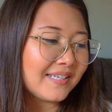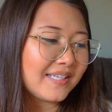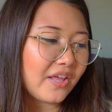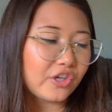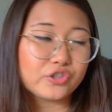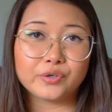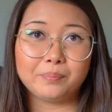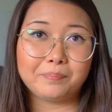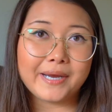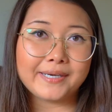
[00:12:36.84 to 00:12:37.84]
is The
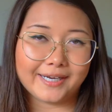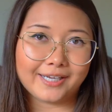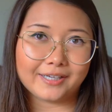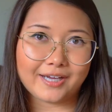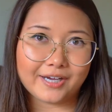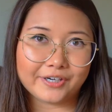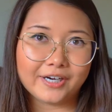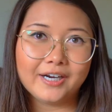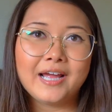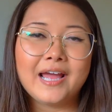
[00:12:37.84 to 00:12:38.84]
Troop by Nick
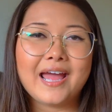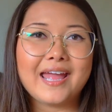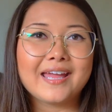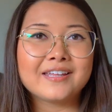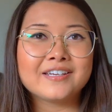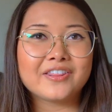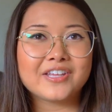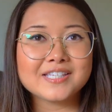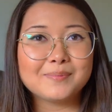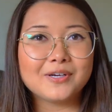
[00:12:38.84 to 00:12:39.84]
Cutter, and
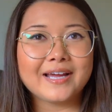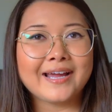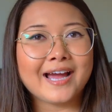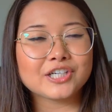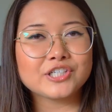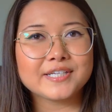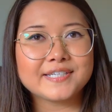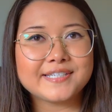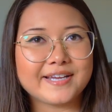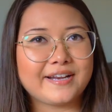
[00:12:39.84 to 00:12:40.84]
this book I
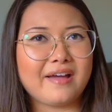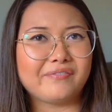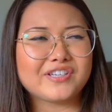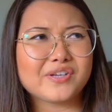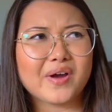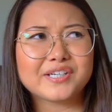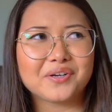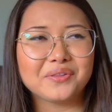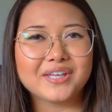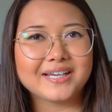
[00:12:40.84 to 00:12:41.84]
actually DNF'd. So I
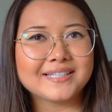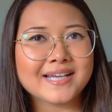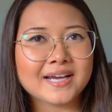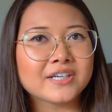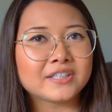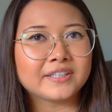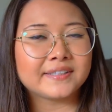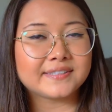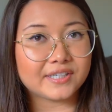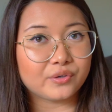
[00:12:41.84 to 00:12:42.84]
don't think I
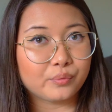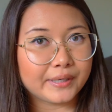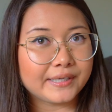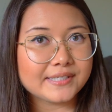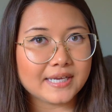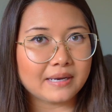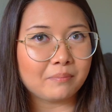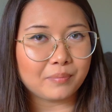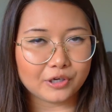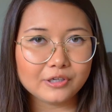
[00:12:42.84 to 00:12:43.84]
technically did read
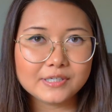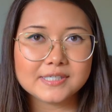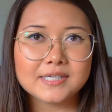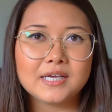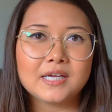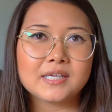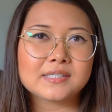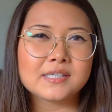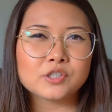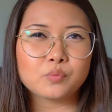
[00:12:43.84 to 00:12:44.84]
10 books,
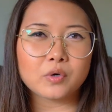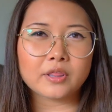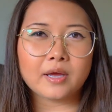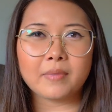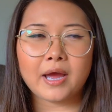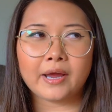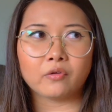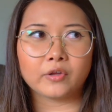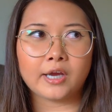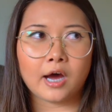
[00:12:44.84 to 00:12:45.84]
since one of them
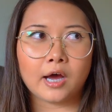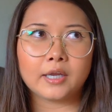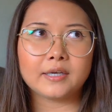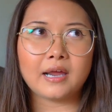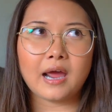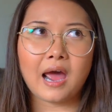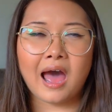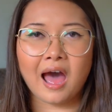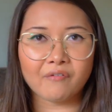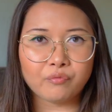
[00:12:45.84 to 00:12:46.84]
I only got
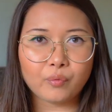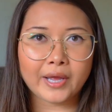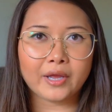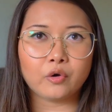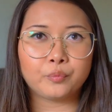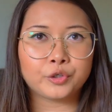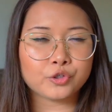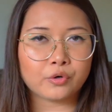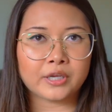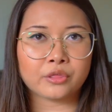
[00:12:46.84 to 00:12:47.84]
halfway or
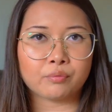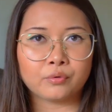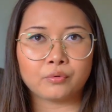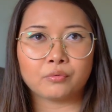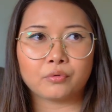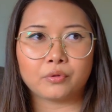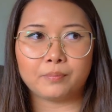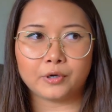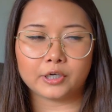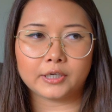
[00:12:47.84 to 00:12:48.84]
majority through
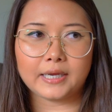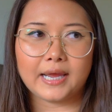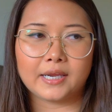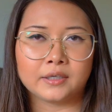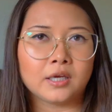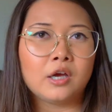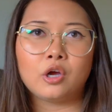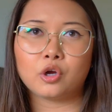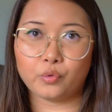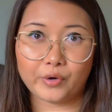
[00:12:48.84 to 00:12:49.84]
the book and
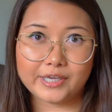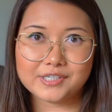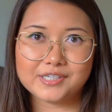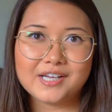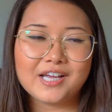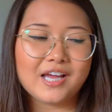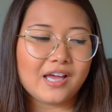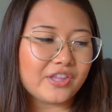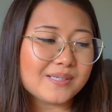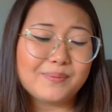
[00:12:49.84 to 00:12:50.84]
quit.
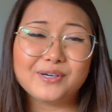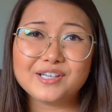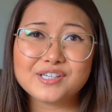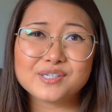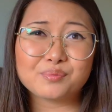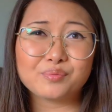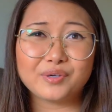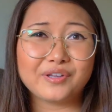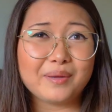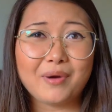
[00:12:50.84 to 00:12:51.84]
This book is
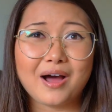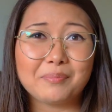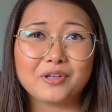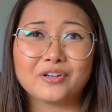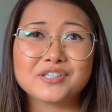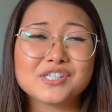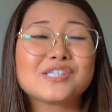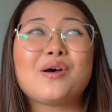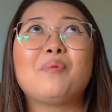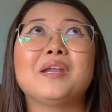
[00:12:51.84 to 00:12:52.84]
really popular.
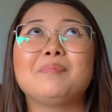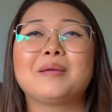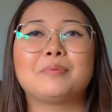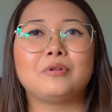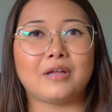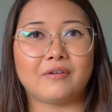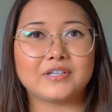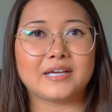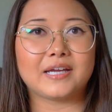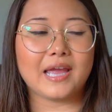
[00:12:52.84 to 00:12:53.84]
So many people
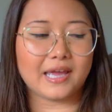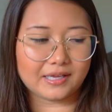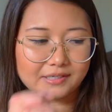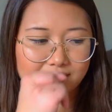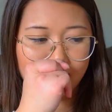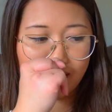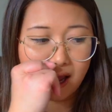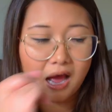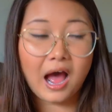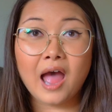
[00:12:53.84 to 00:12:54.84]
loved it, and
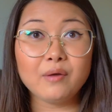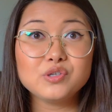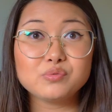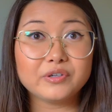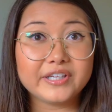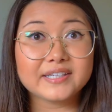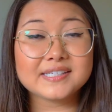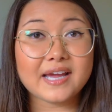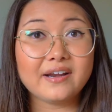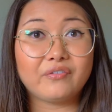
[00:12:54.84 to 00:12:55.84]
I was really
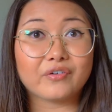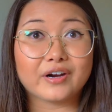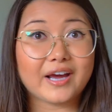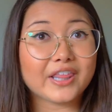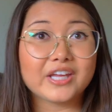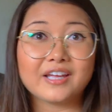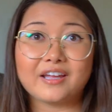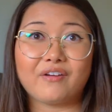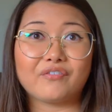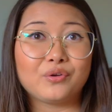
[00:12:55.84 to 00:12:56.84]
excited for it. I
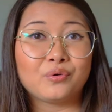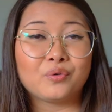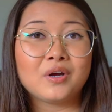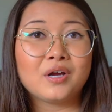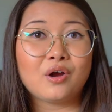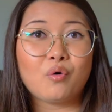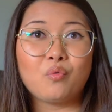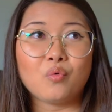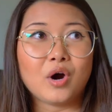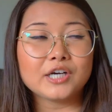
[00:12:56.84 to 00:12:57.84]
think if you
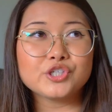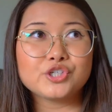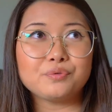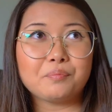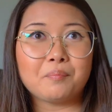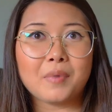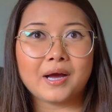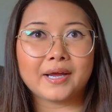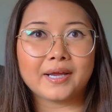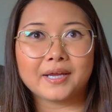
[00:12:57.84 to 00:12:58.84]
watched
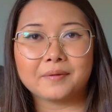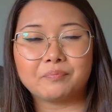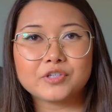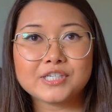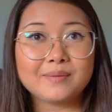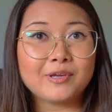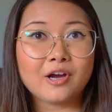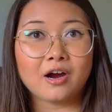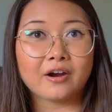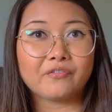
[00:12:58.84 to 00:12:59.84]
my
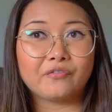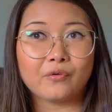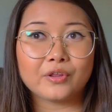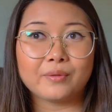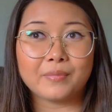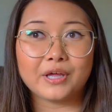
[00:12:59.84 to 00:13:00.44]
TBR for the